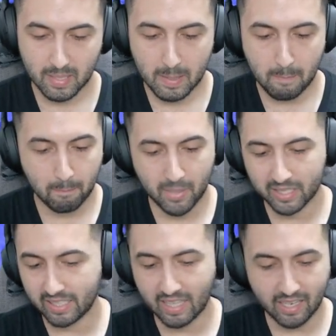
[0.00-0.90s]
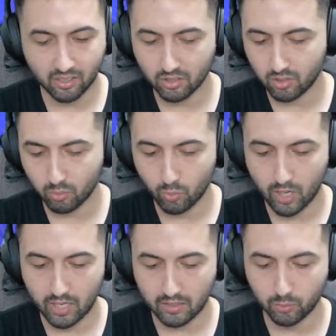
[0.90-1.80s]
But again, I don't know
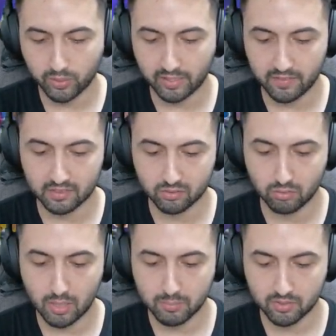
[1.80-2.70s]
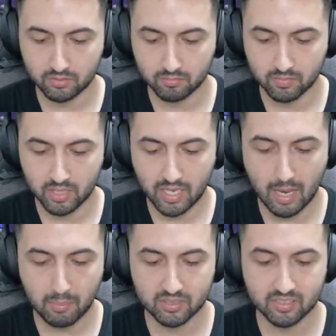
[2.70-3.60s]
why we get these drops. It
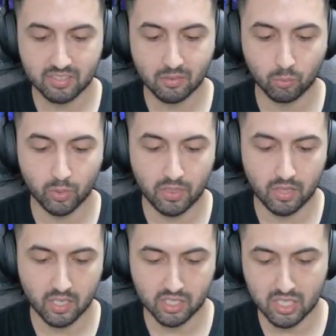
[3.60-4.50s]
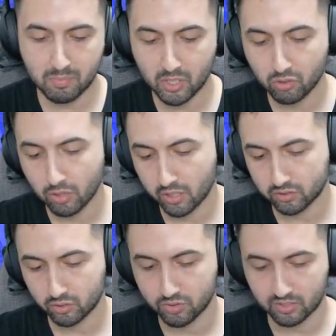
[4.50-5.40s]
happens even with the GPU locked
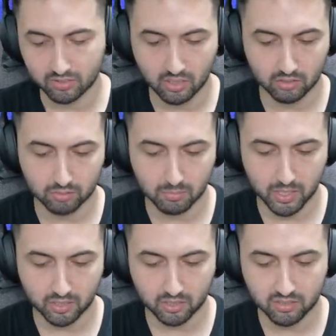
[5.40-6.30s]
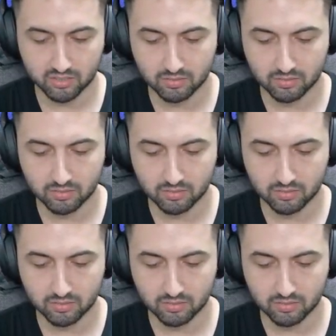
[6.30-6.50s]
to 1600 MHz.